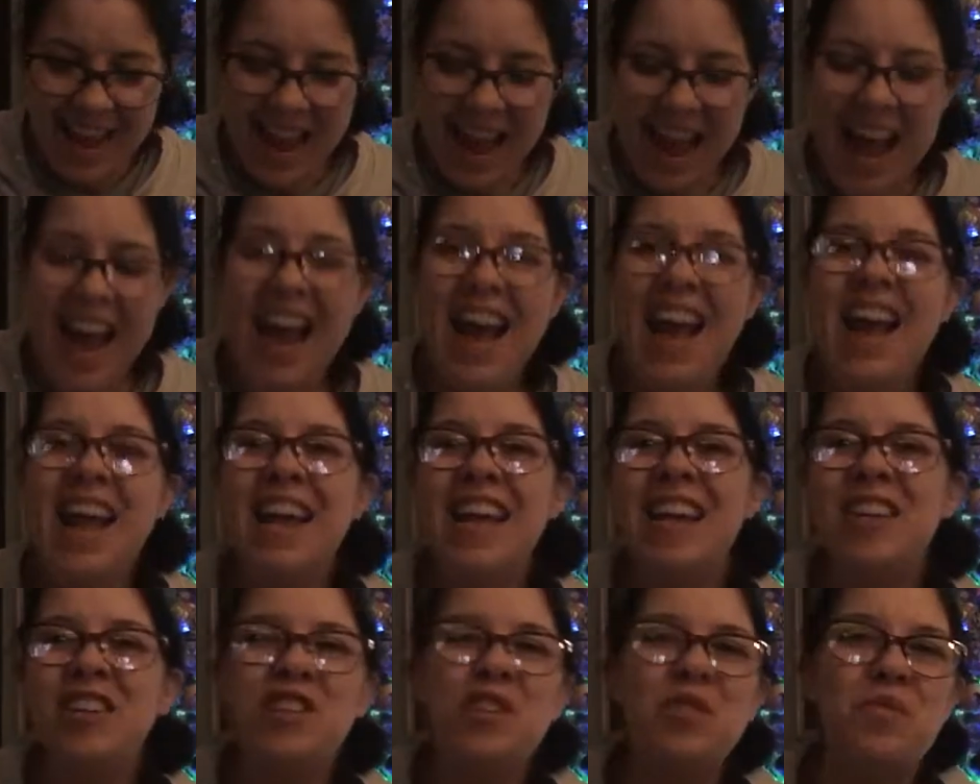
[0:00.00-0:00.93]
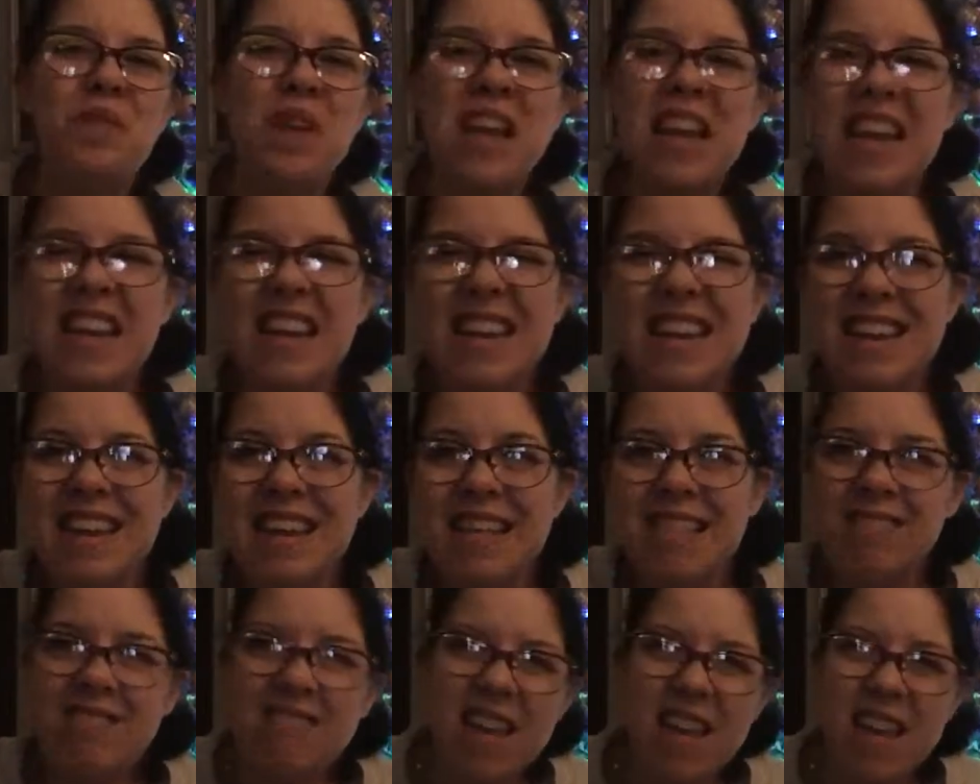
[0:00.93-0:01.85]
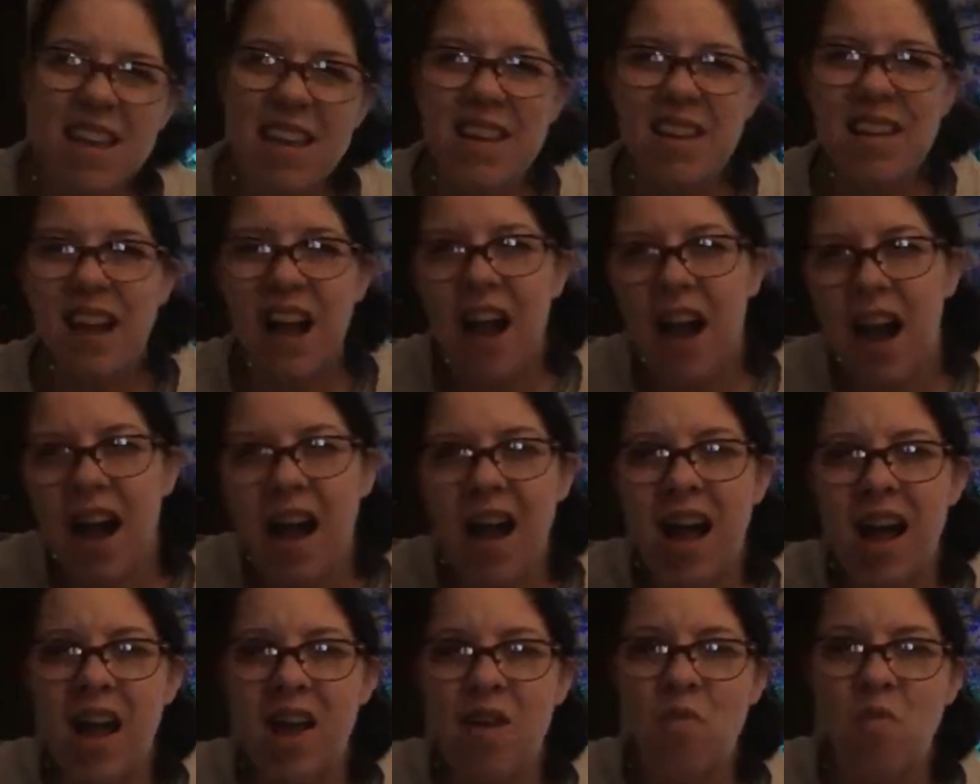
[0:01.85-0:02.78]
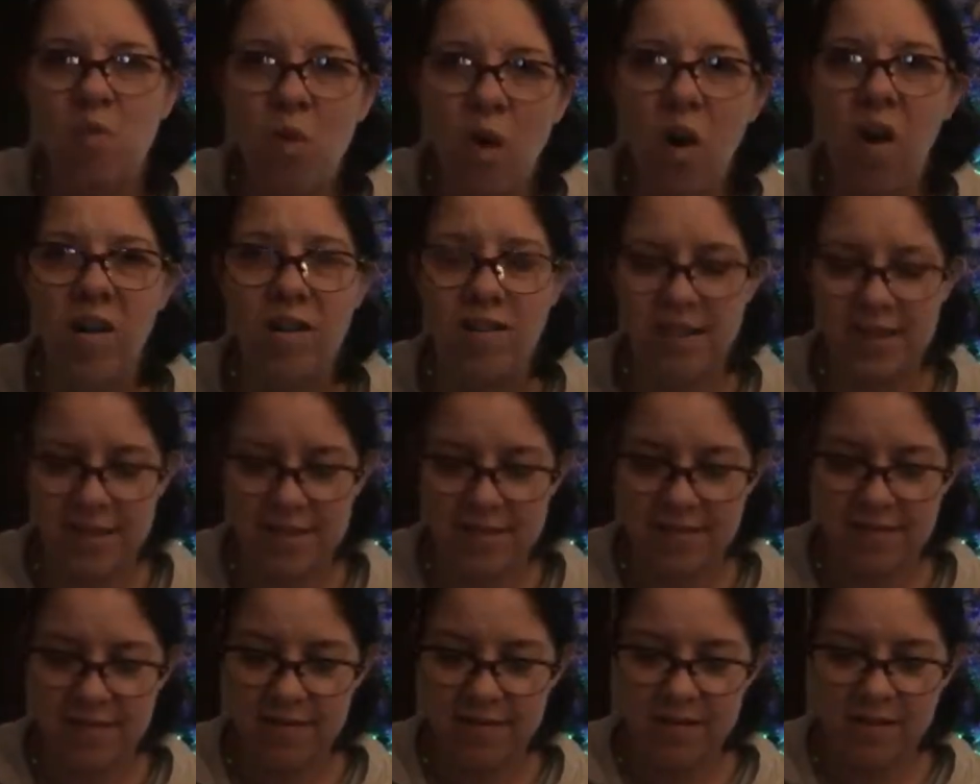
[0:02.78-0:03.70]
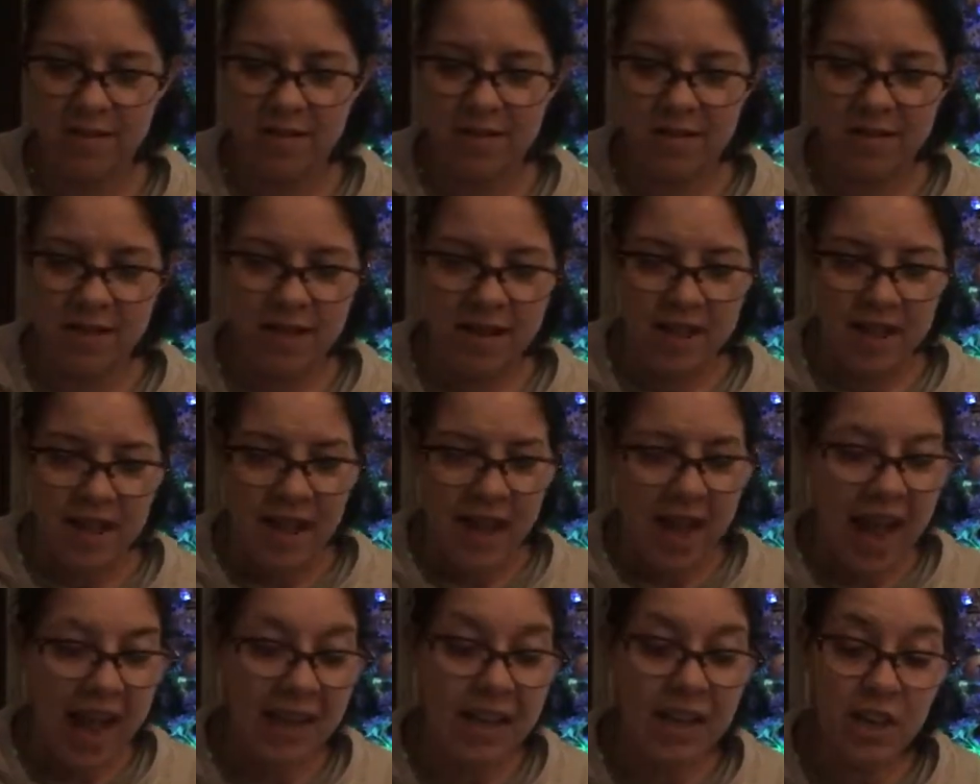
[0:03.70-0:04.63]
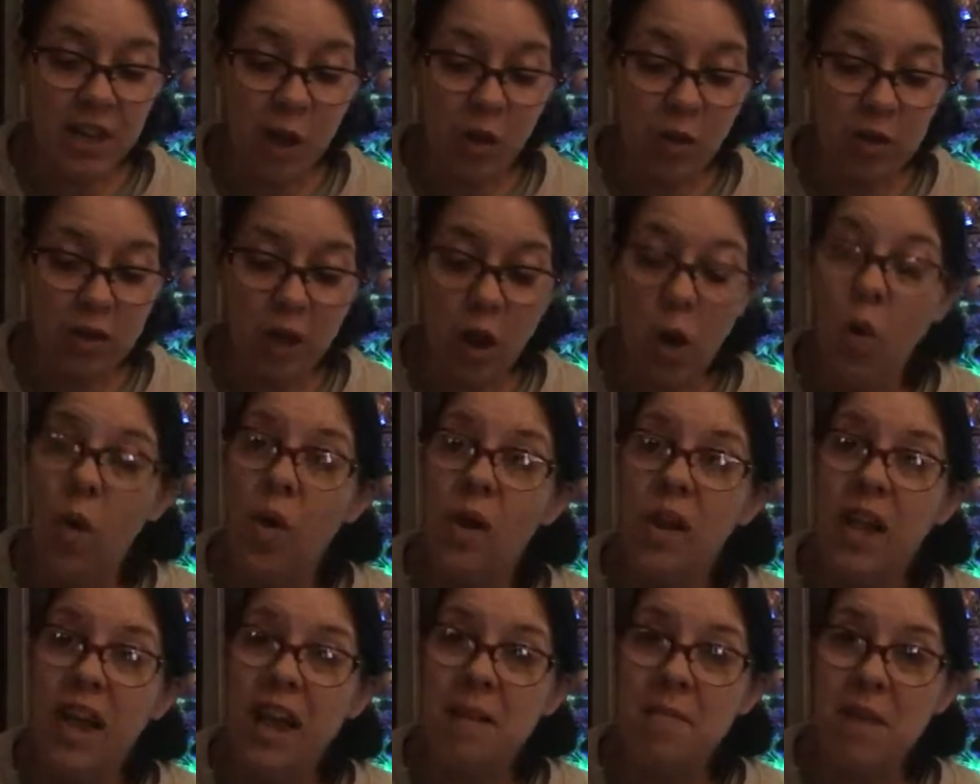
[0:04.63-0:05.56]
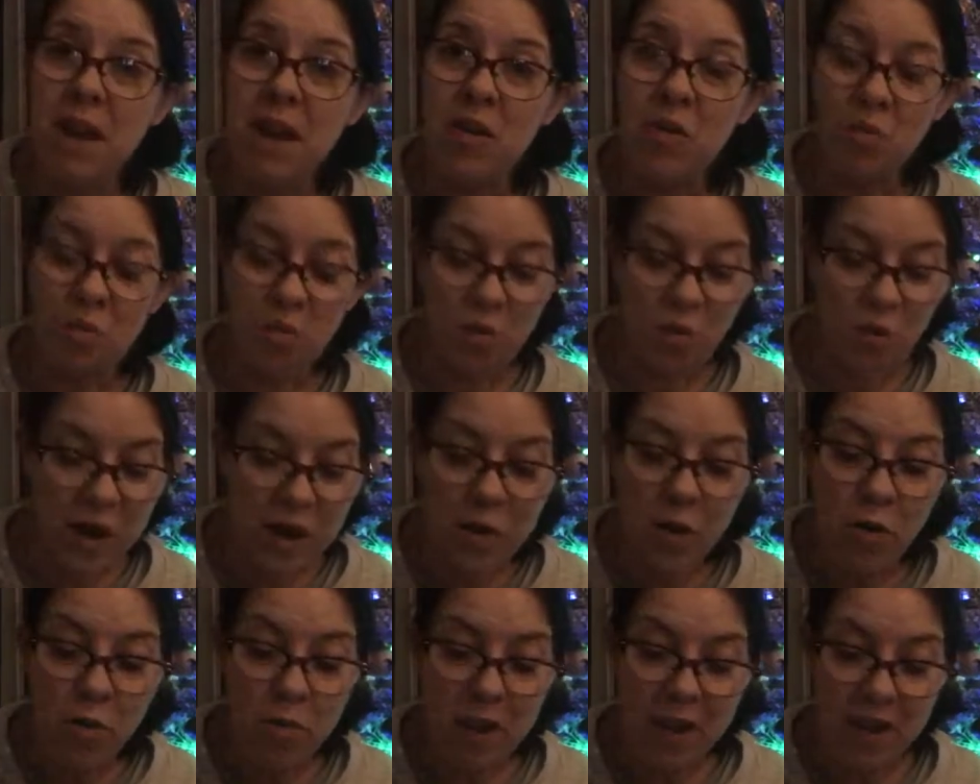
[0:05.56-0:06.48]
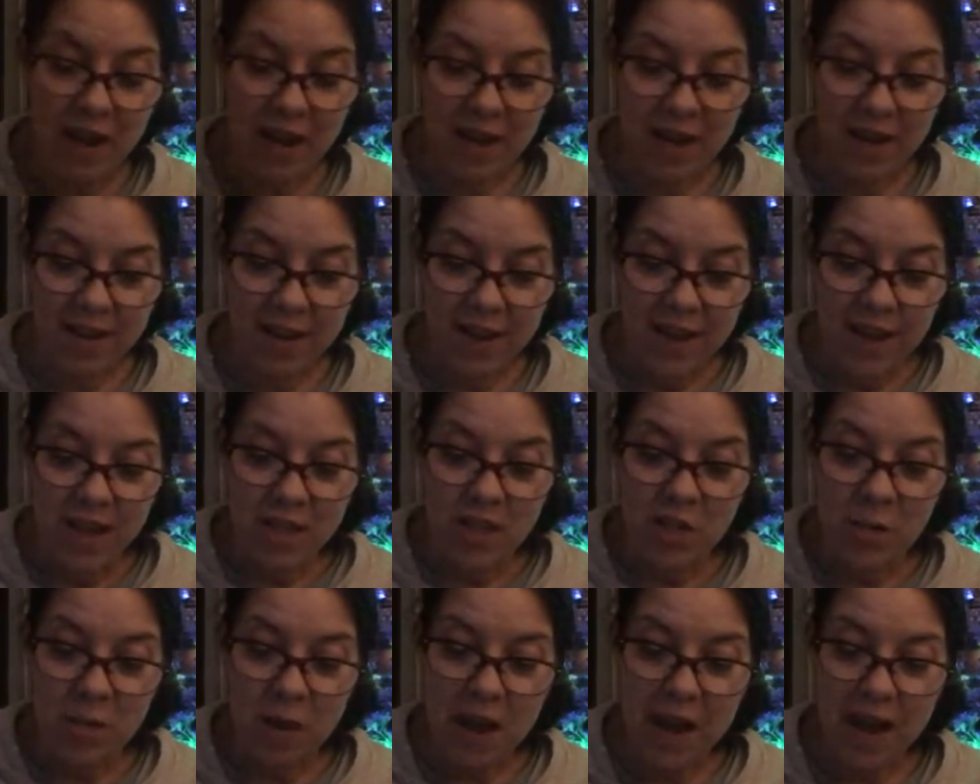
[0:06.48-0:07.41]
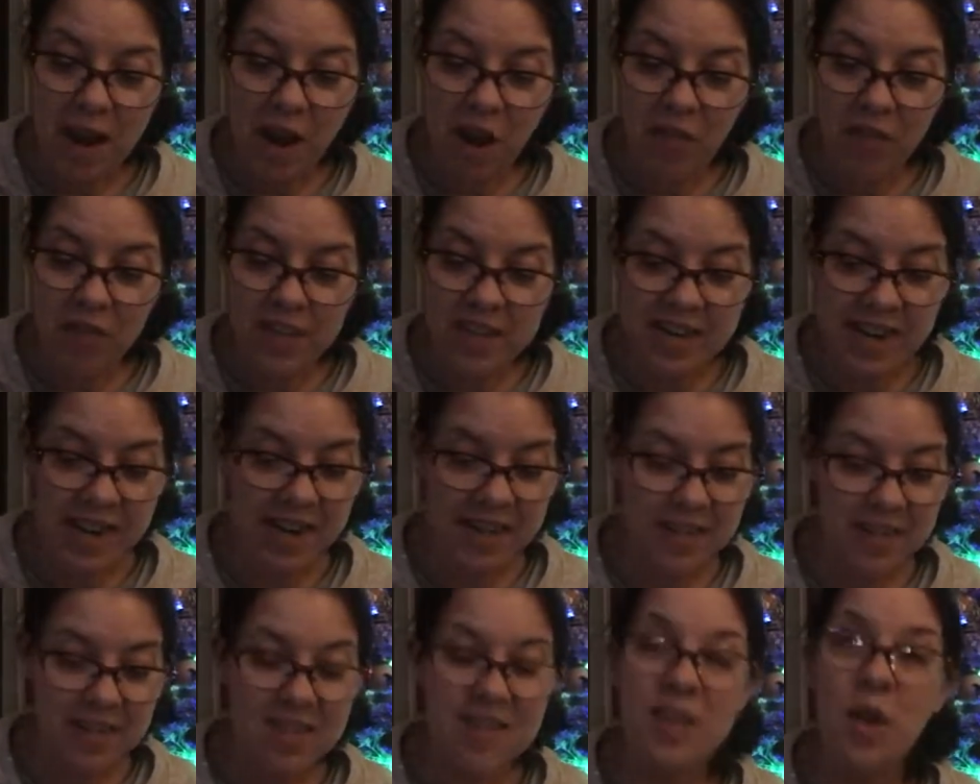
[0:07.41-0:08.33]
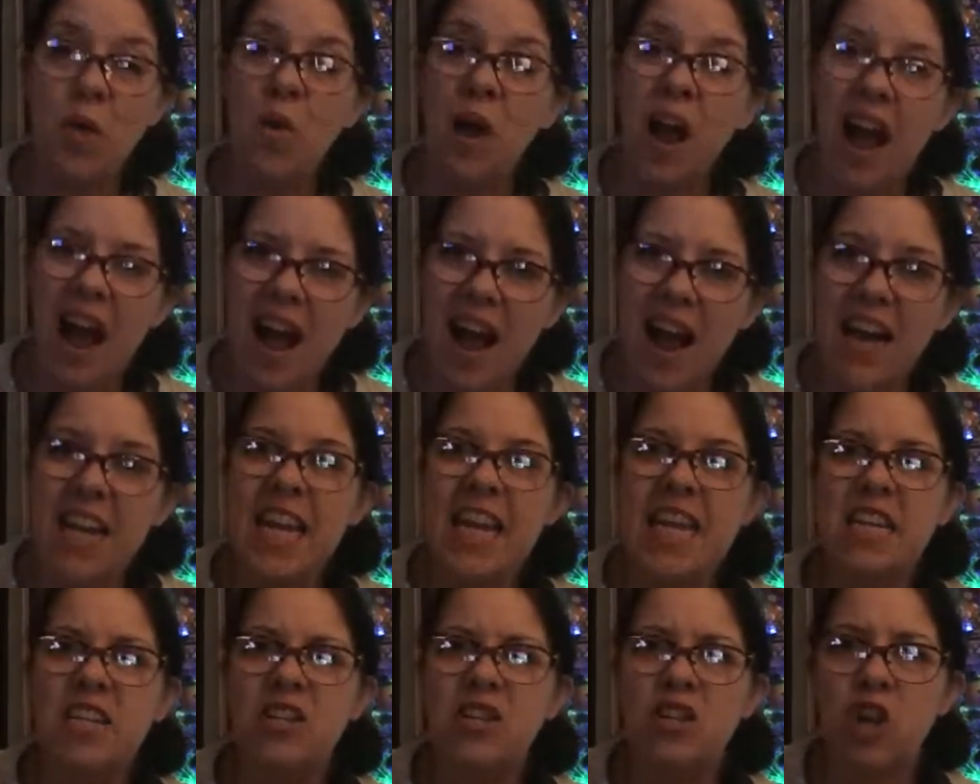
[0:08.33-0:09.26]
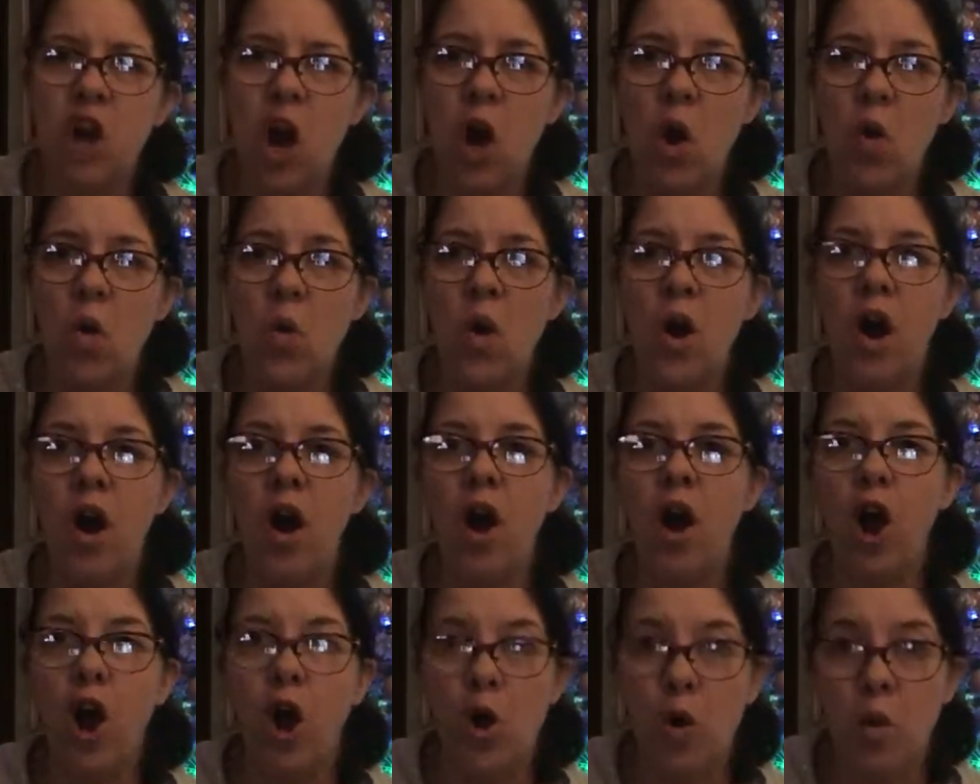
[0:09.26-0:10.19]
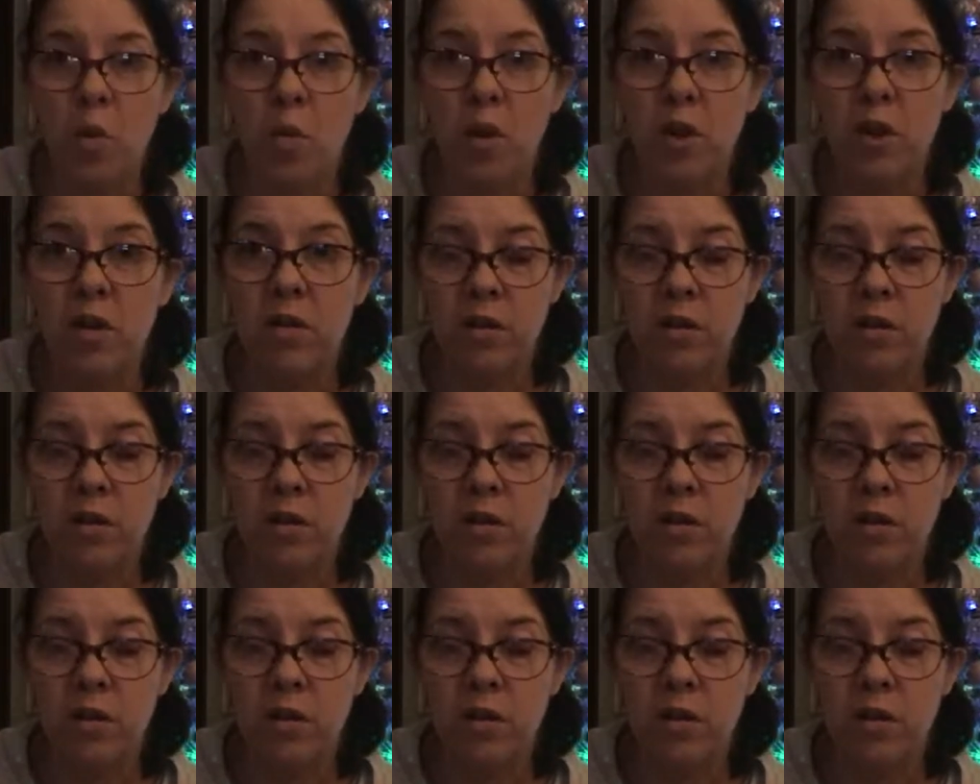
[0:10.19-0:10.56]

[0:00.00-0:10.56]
I can do anything I want. I can go to Lowell and make real money to pay off the debt so I can go home.